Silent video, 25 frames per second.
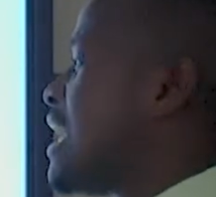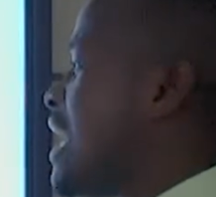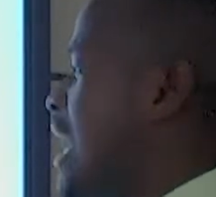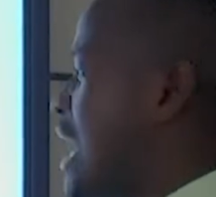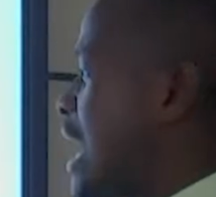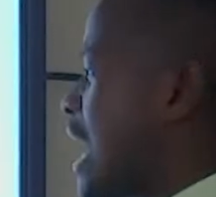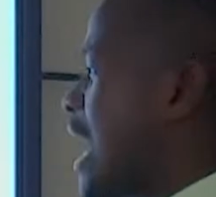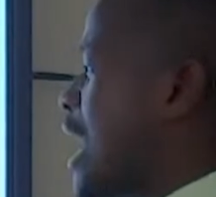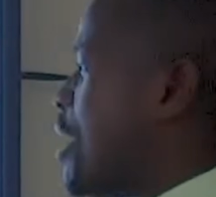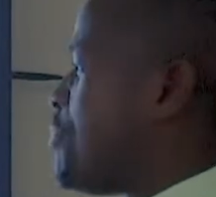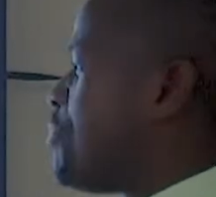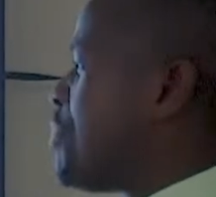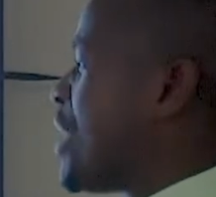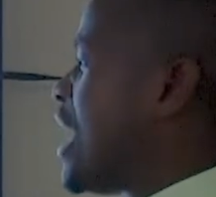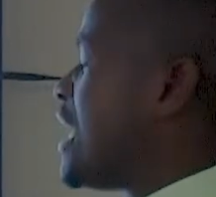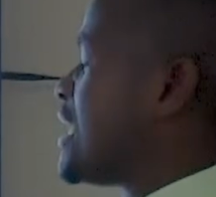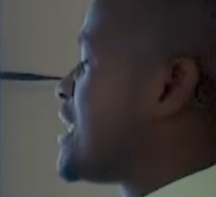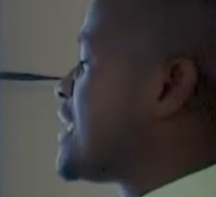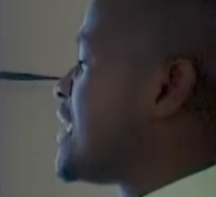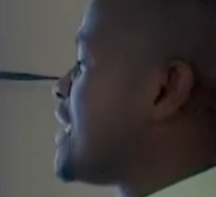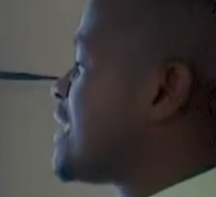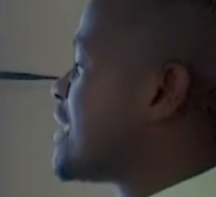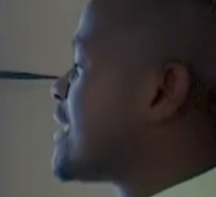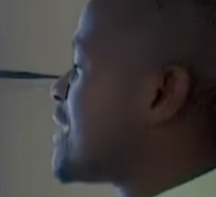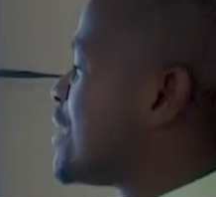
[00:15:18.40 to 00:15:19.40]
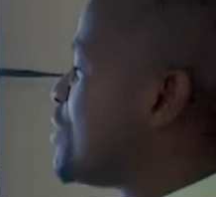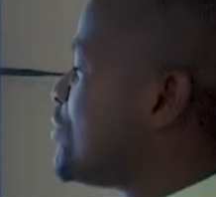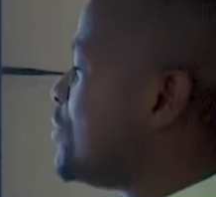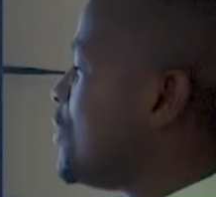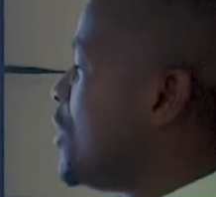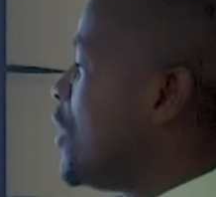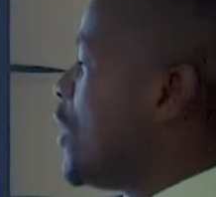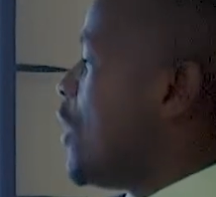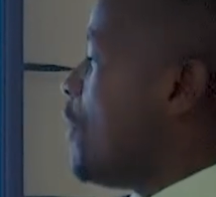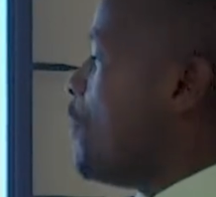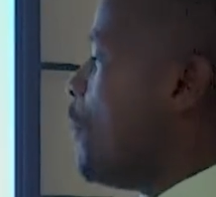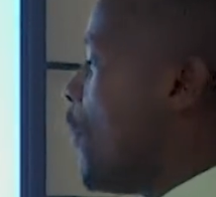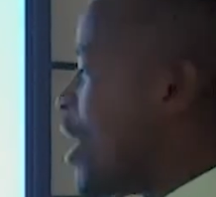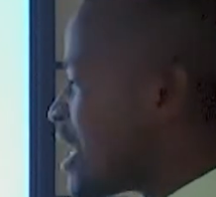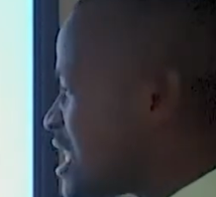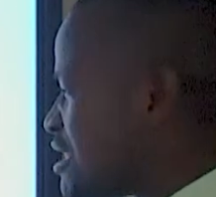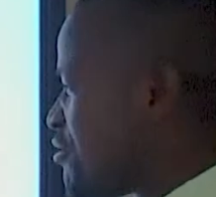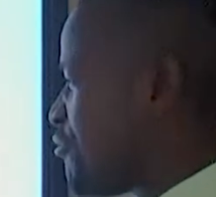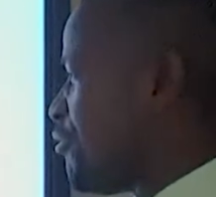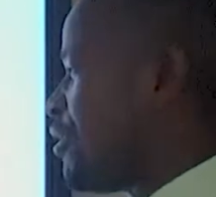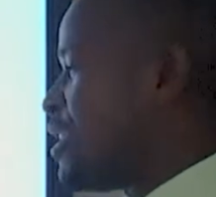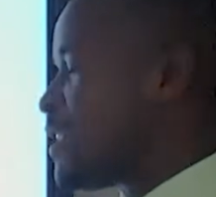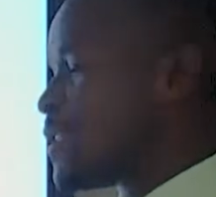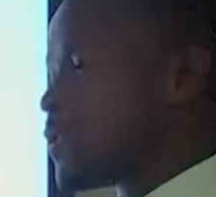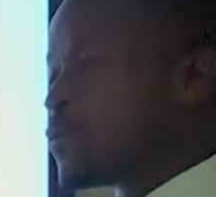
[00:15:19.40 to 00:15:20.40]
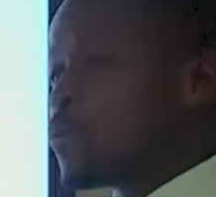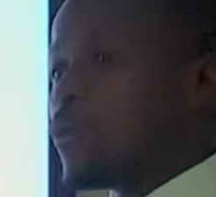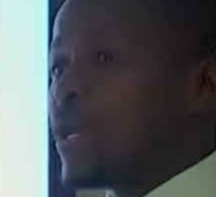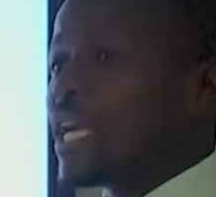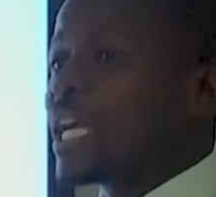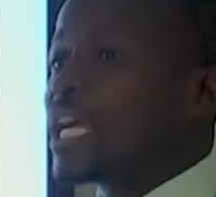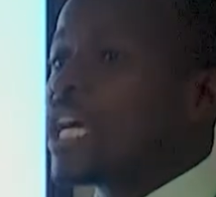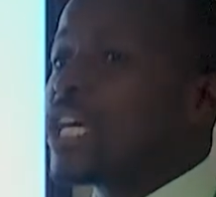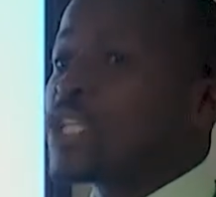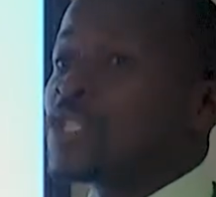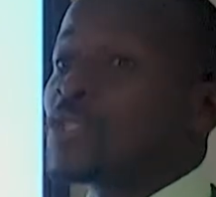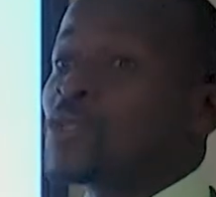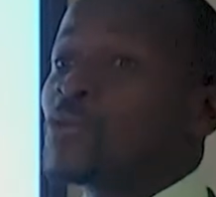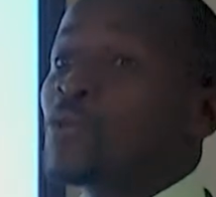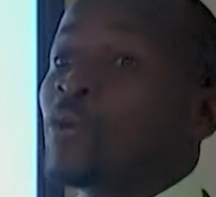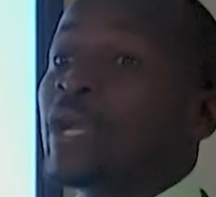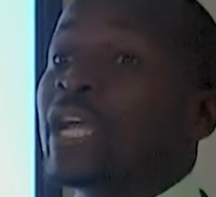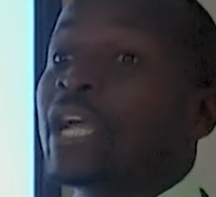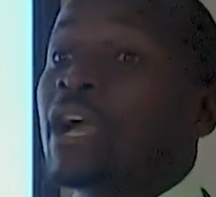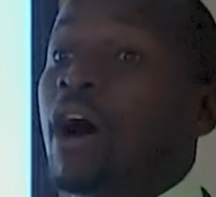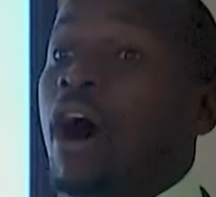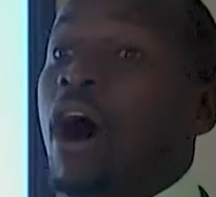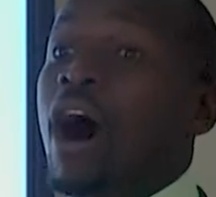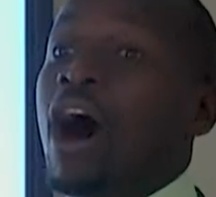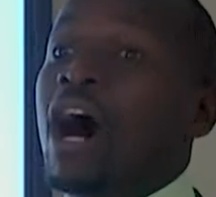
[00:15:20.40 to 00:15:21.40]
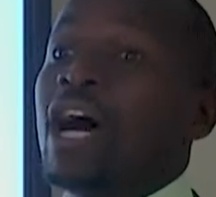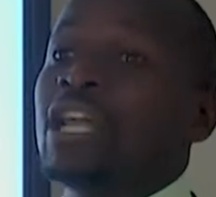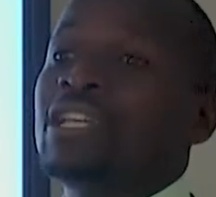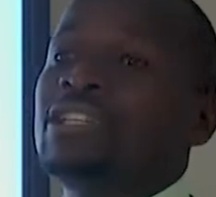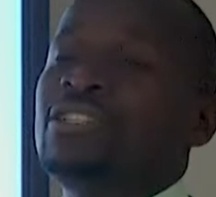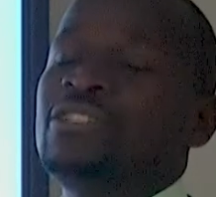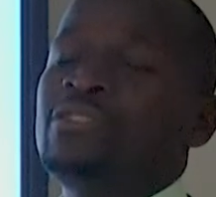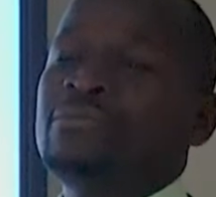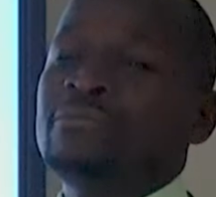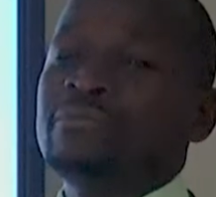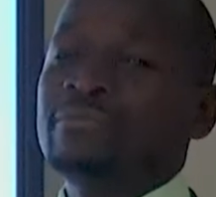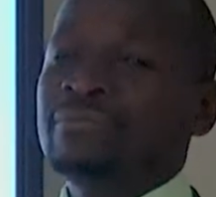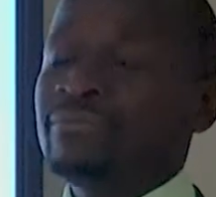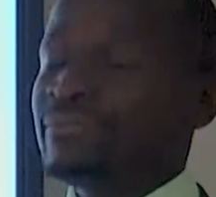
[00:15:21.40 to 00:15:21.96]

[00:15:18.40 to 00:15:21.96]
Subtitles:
pay system motivates workers to work hard.